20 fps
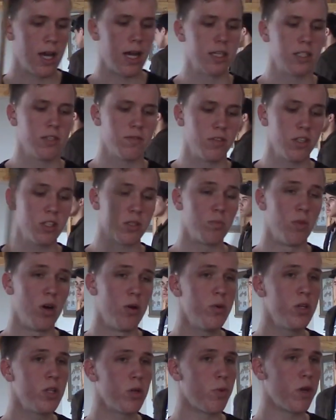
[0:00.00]
As of this
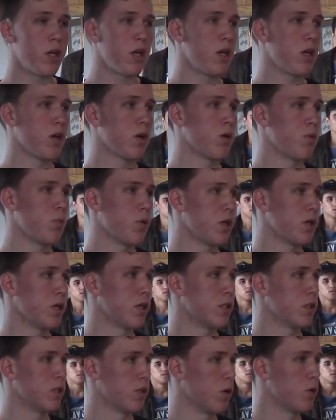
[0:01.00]
moment,
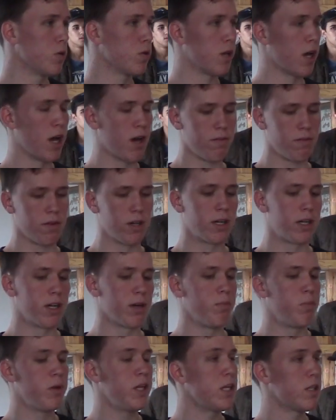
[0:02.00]
we don't have a
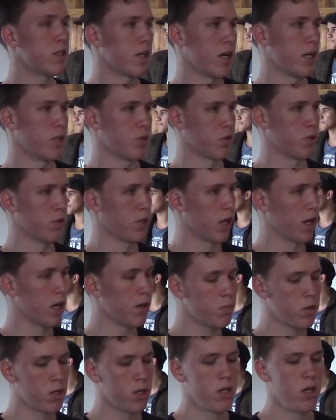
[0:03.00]
complete Android
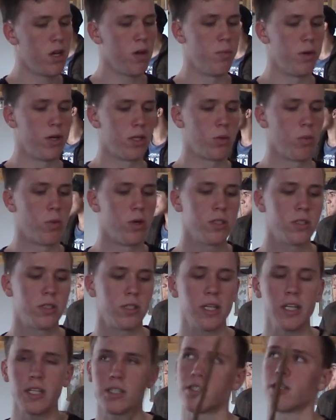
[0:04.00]
app, but
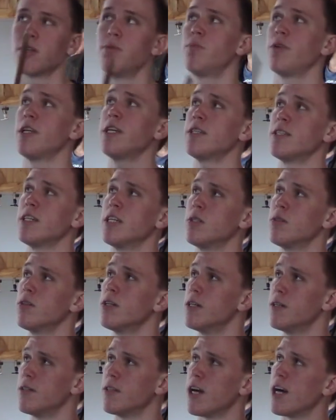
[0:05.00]
once it is complete,
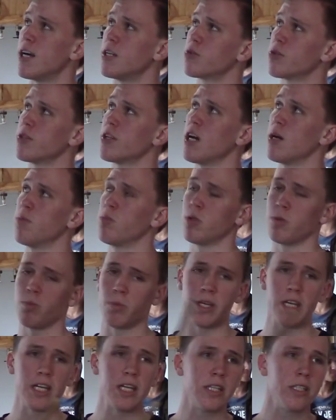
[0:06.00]
the Android app
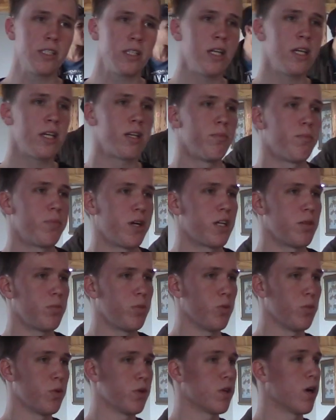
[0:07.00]
would be easily
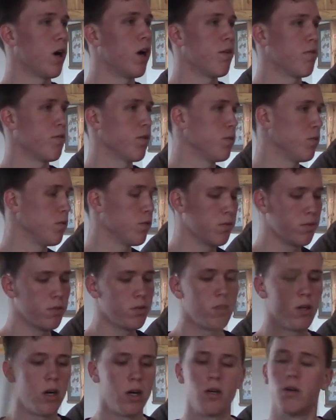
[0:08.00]
compatible with iPhone
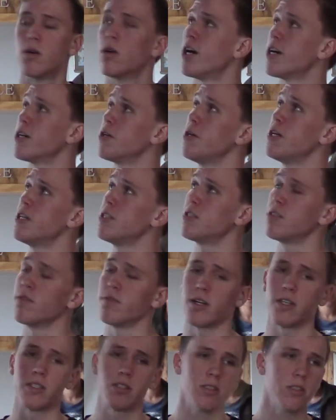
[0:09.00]
or iOS
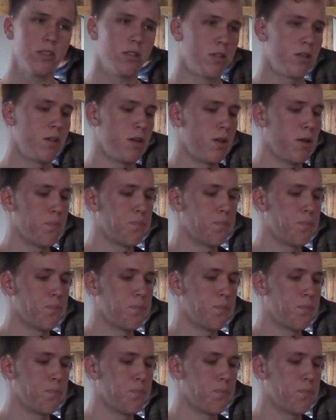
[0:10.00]
devices.